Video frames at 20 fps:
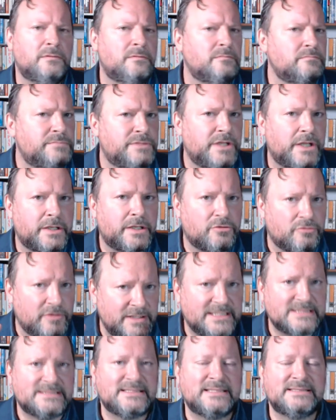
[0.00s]
the
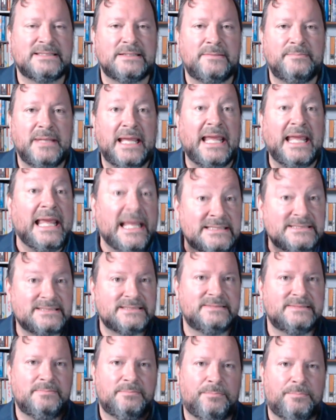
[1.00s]
criticism
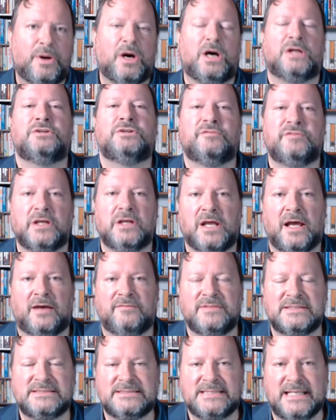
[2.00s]
is part of the
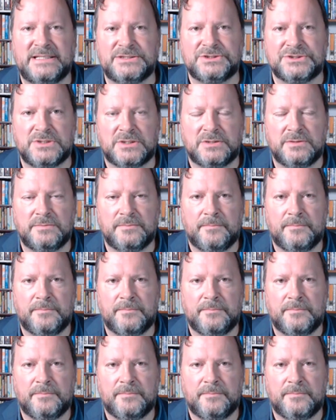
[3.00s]
conversation,